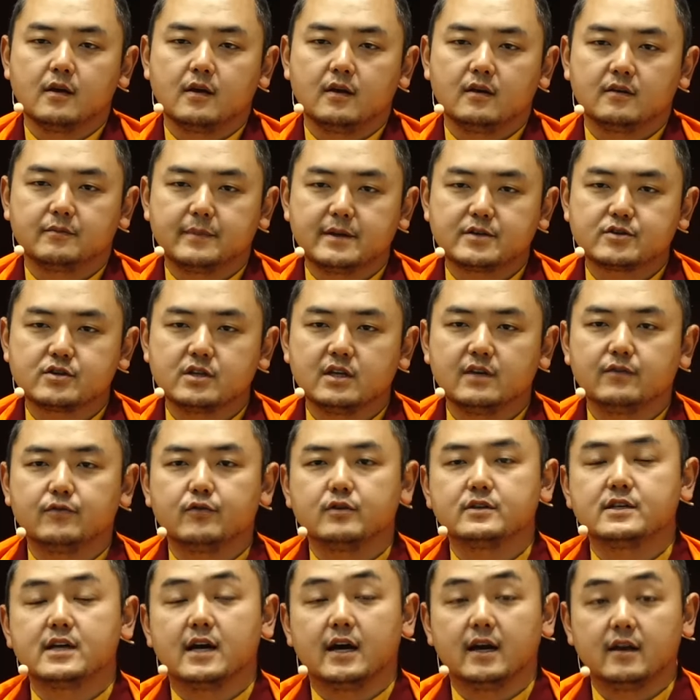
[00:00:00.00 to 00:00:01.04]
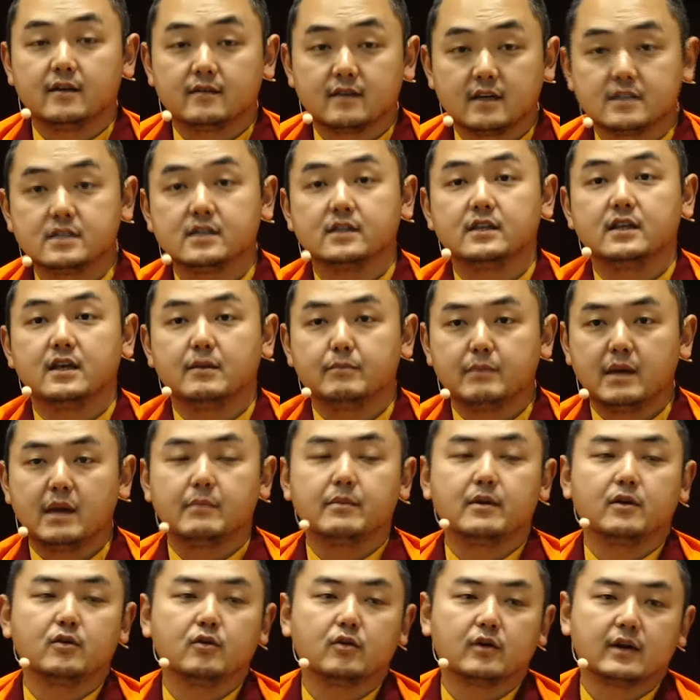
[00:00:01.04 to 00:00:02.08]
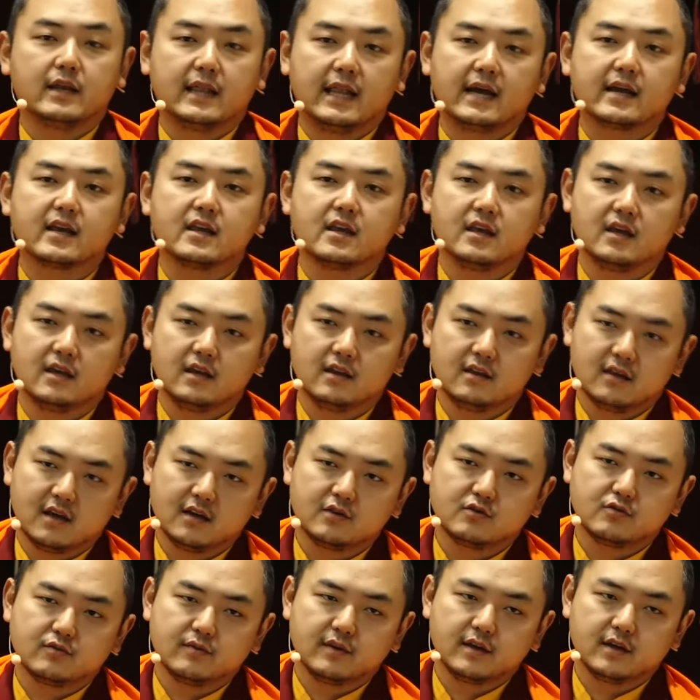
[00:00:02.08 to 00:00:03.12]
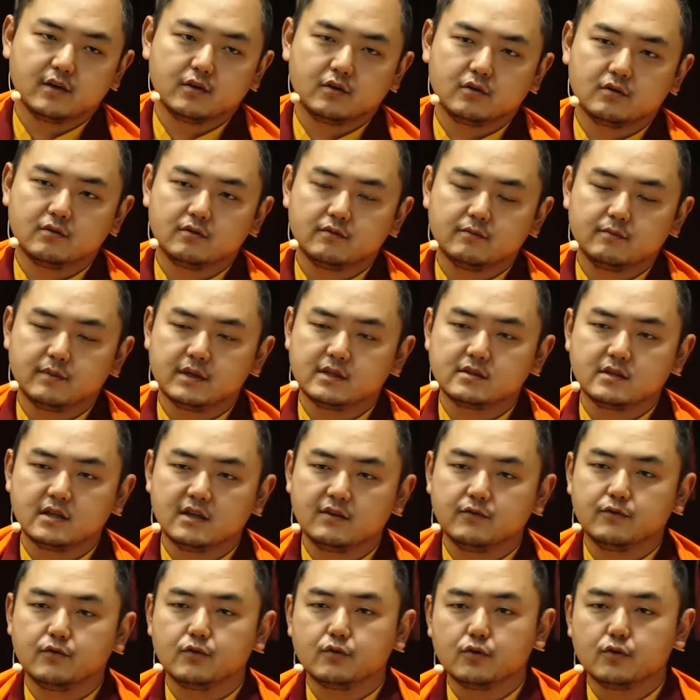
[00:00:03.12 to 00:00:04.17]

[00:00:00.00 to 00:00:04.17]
especially if you die suddenly, maybe you are lucky in that way, you know. But if you